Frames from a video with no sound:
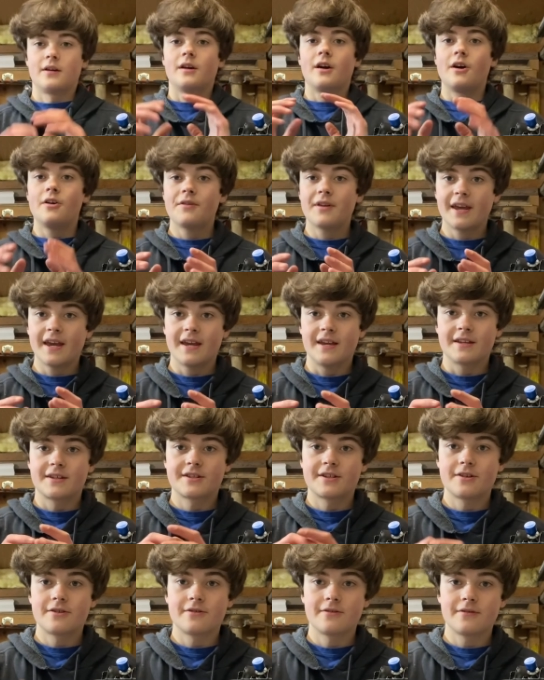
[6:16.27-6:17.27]
Okay,
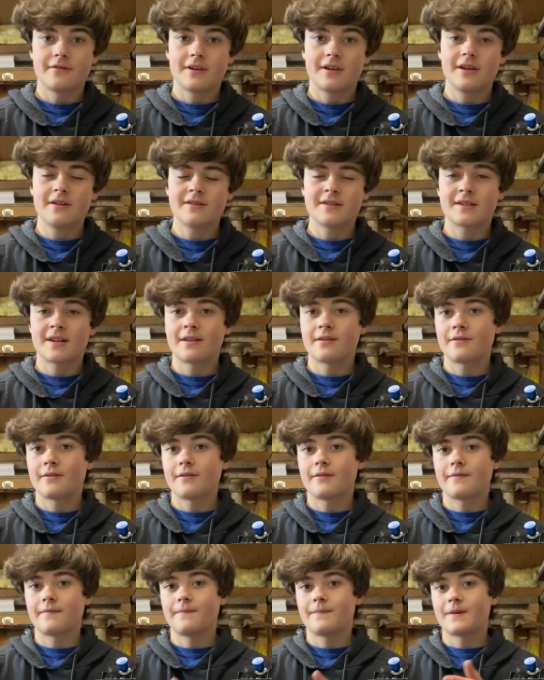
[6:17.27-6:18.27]
so here's
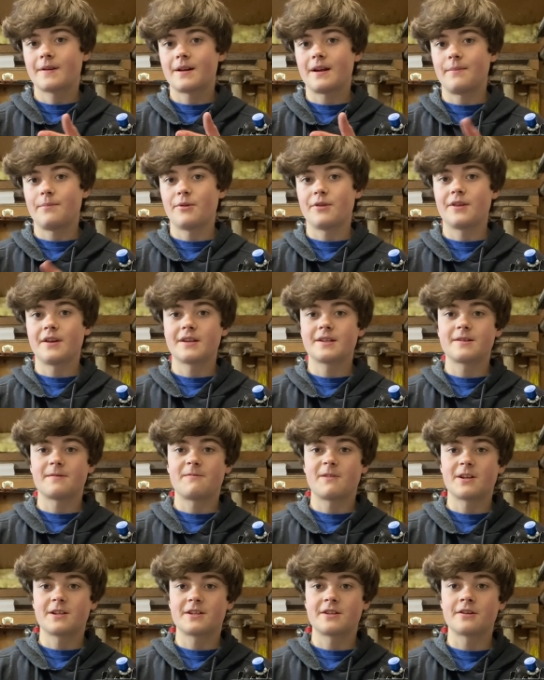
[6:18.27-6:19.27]
another couple things I
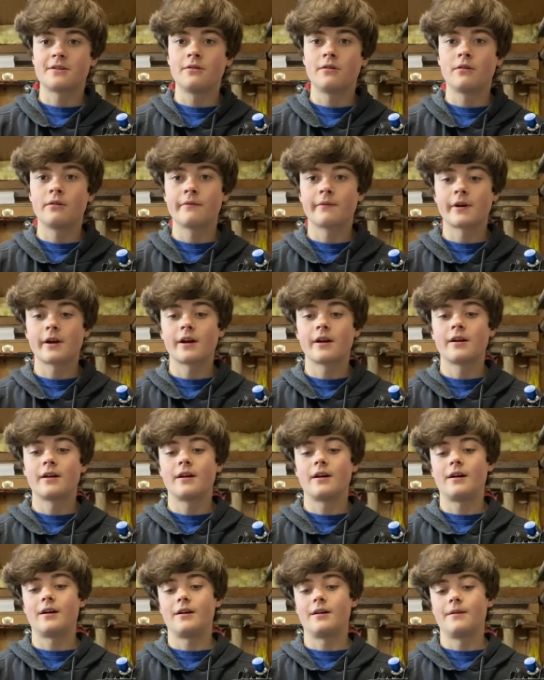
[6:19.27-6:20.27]
wanted to go over.
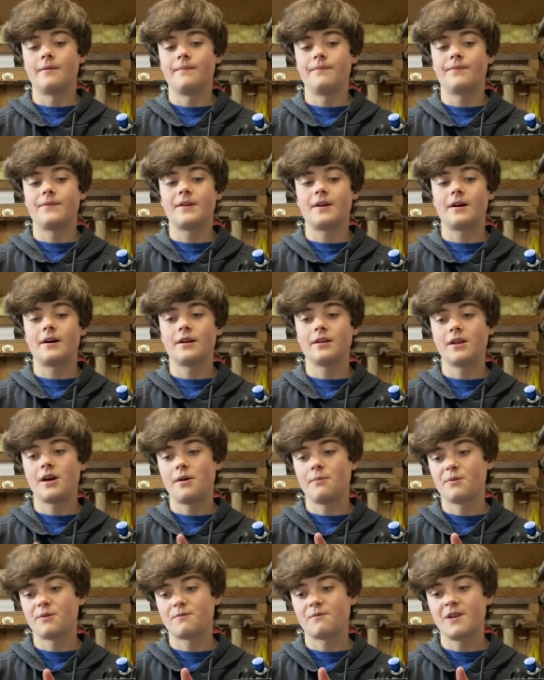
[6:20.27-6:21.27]
Um,
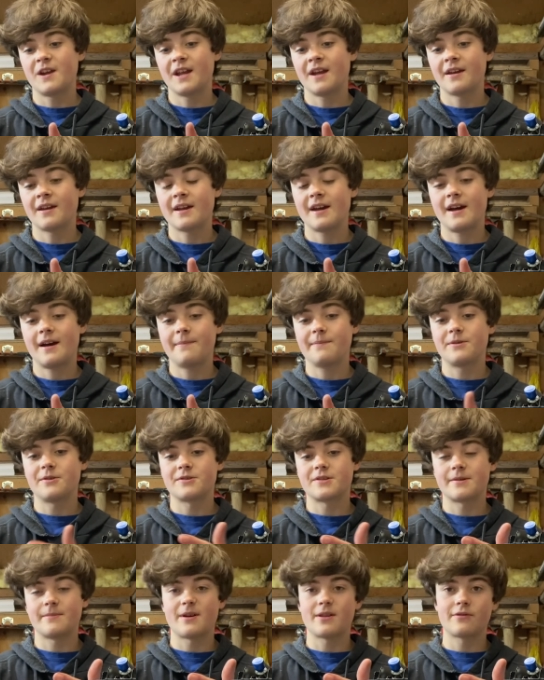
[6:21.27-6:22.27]
along with ring end gap,
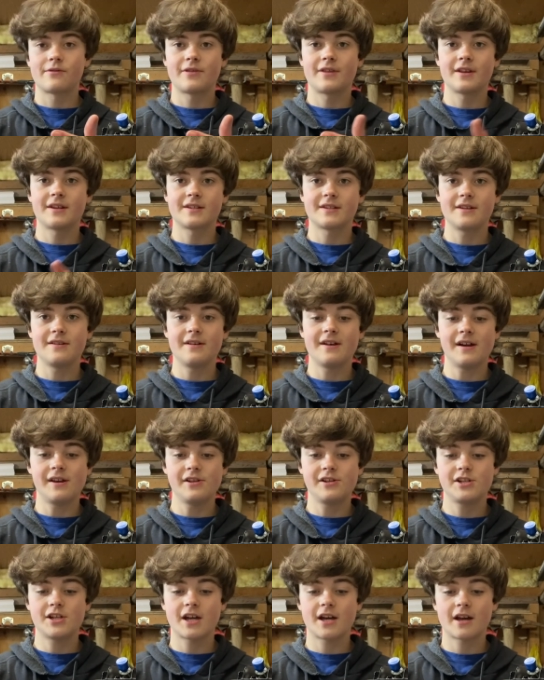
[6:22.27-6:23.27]
there's some other things that you got
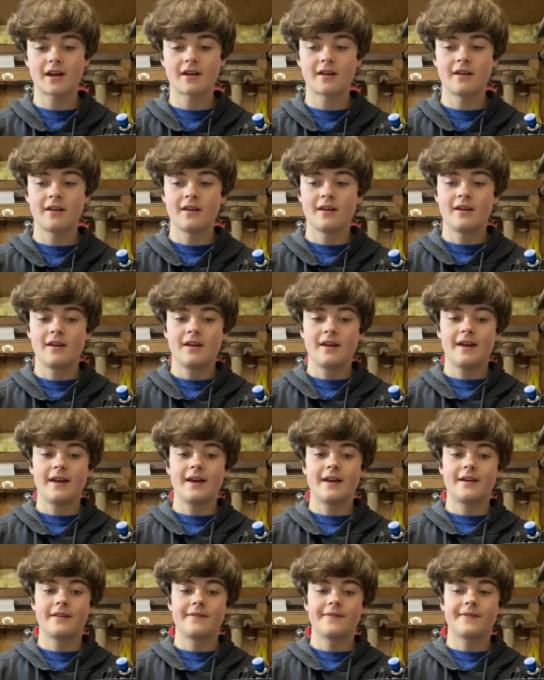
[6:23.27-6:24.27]
to check.
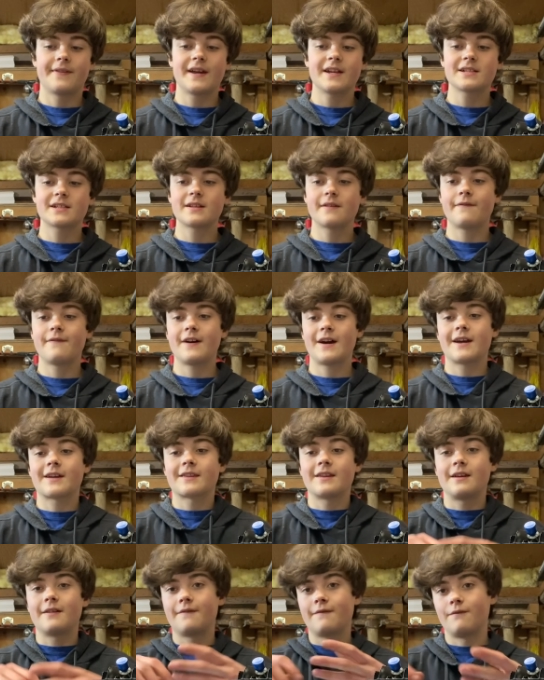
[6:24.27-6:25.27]
And that's the
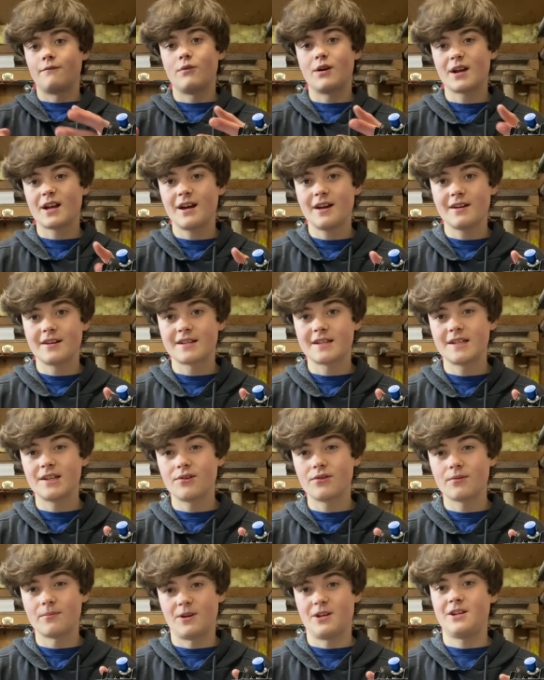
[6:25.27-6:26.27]
fact that if, what kind of
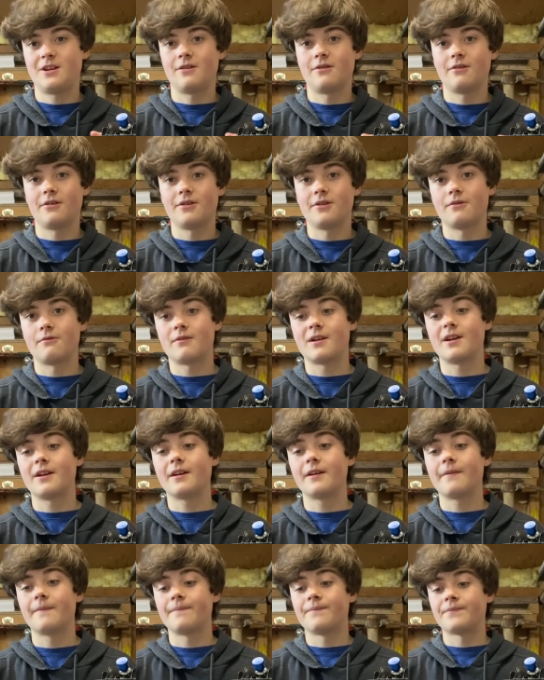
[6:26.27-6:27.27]
cylinder material are you
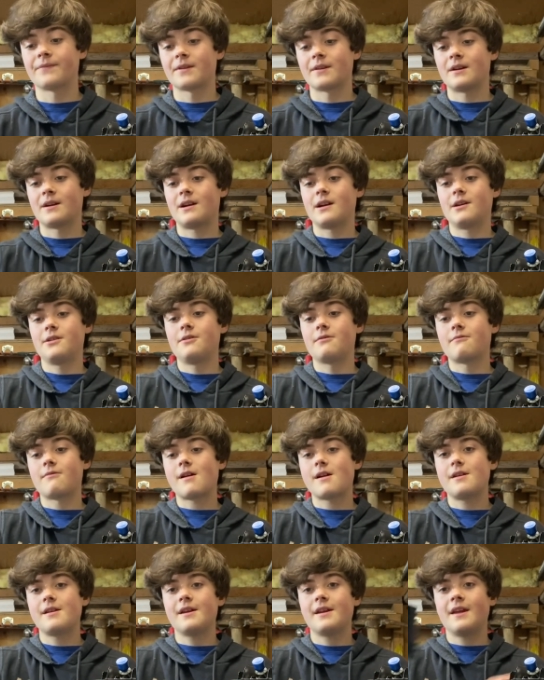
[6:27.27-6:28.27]
running? Are you
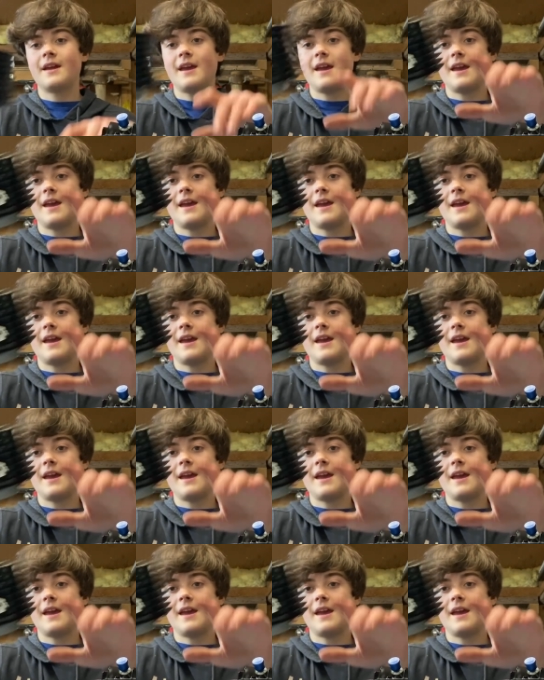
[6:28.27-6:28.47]
running